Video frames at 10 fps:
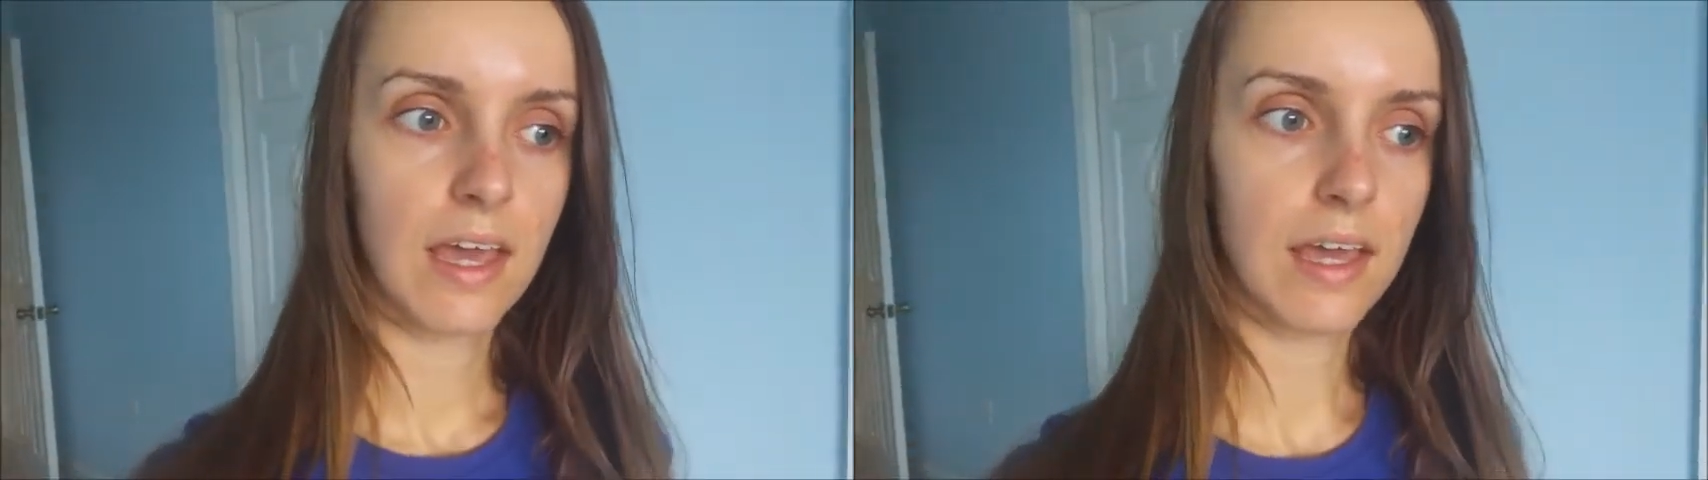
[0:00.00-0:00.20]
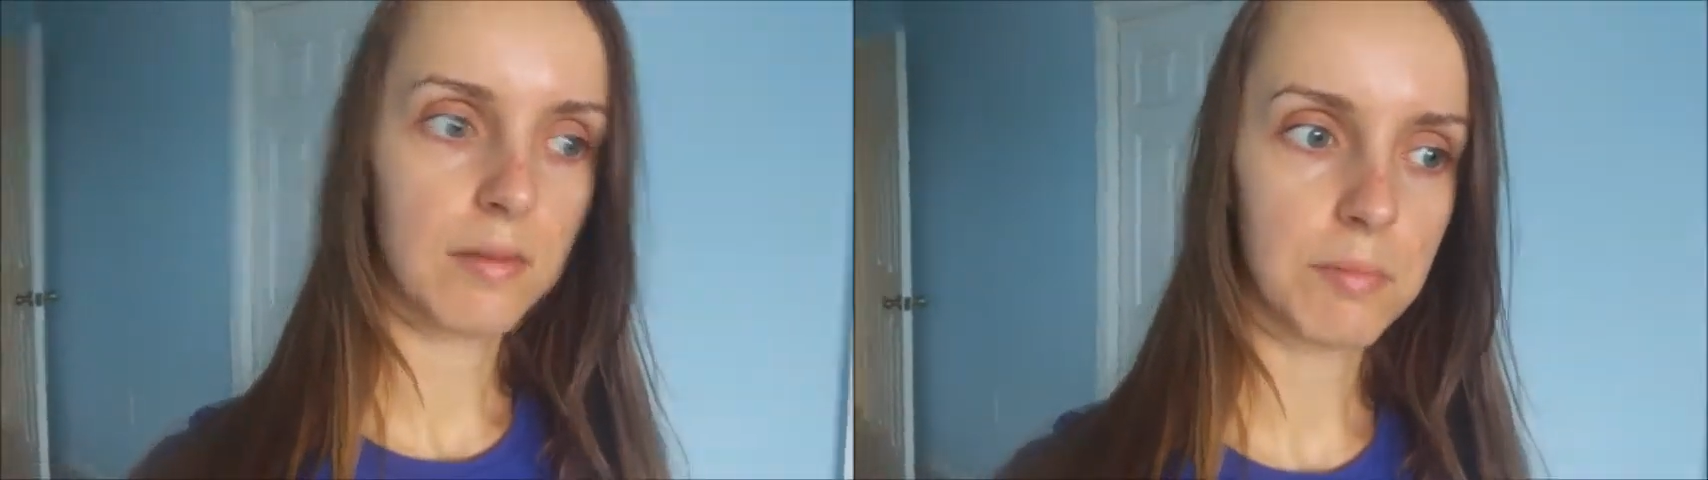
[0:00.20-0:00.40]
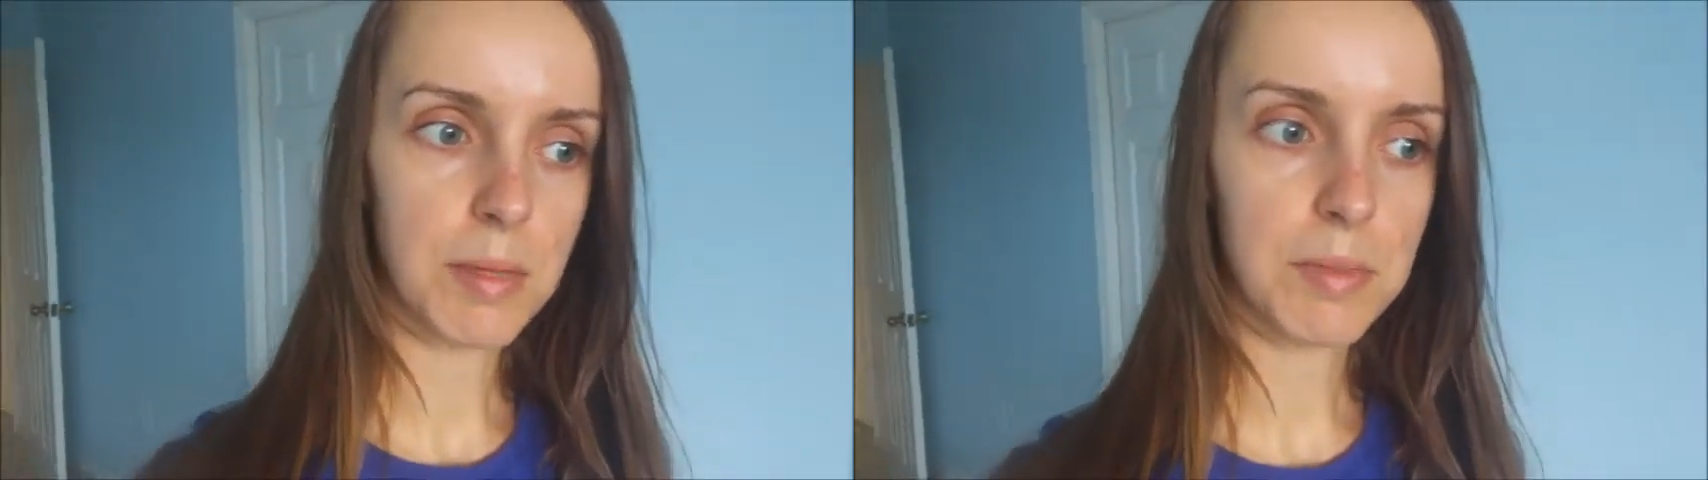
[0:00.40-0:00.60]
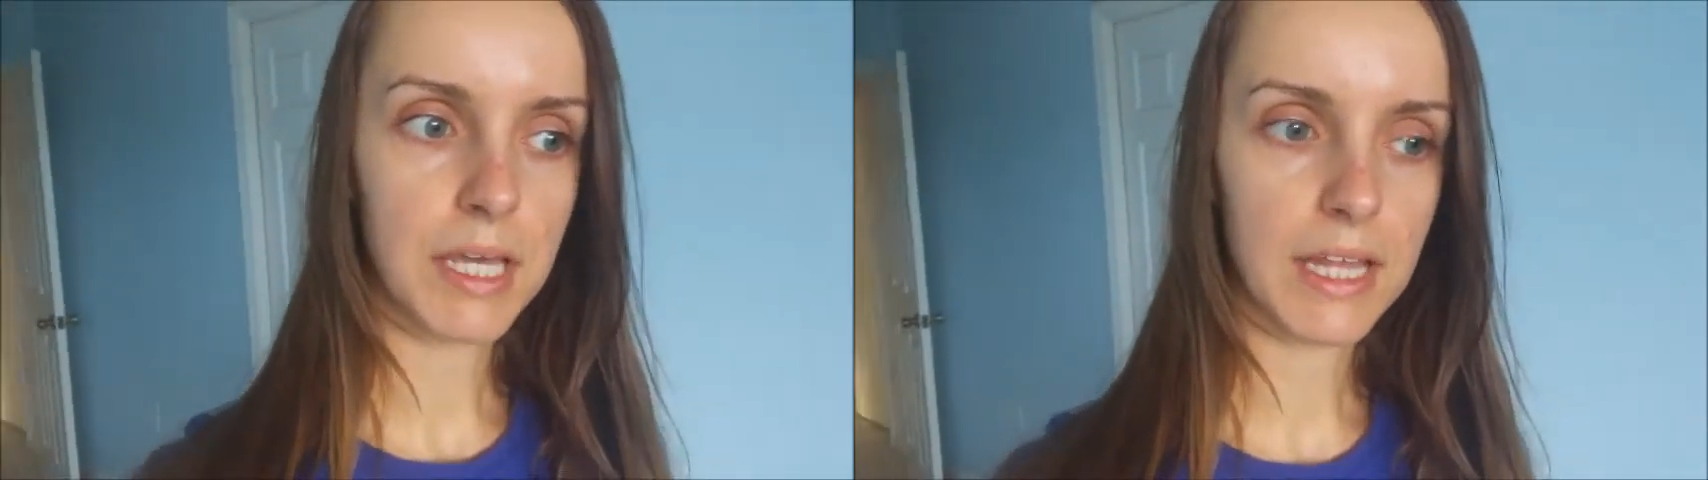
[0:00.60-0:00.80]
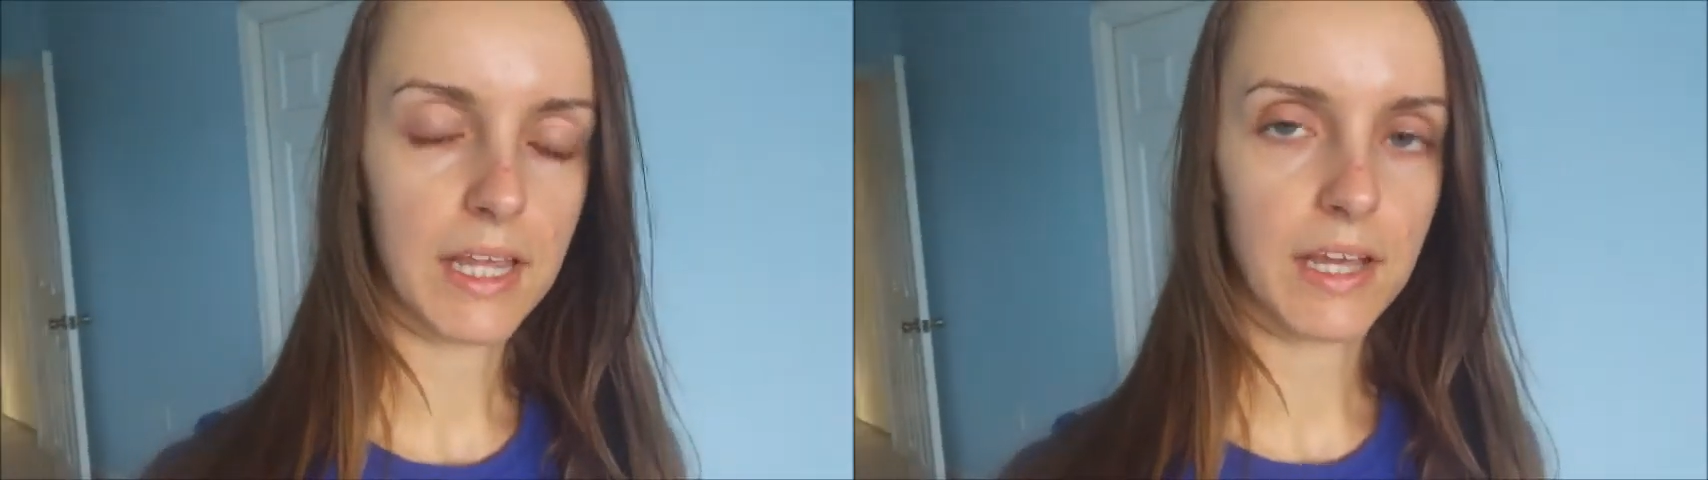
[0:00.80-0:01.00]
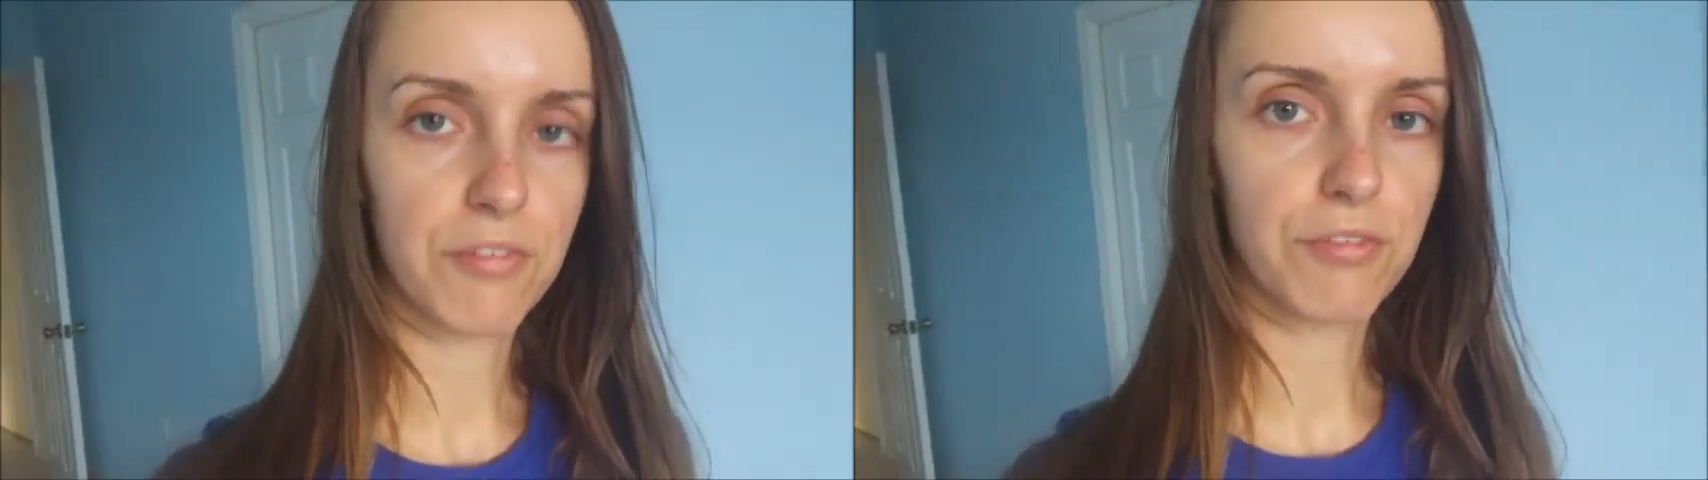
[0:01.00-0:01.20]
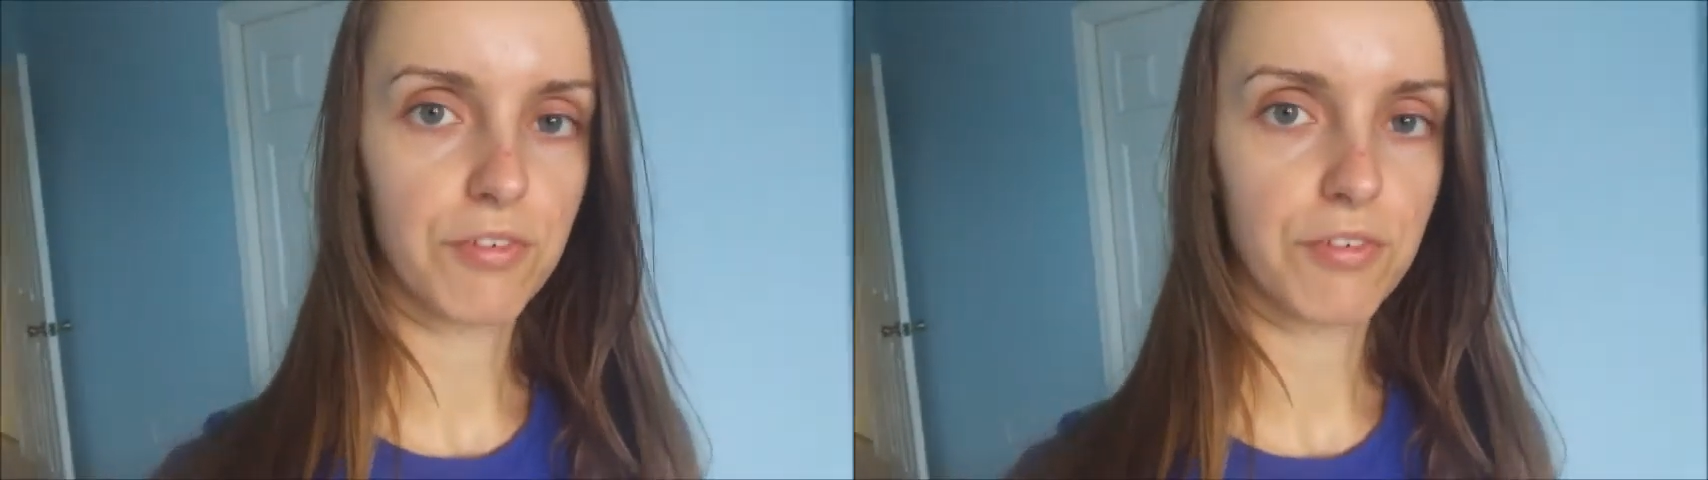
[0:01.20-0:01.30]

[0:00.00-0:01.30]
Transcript: and maybe get like a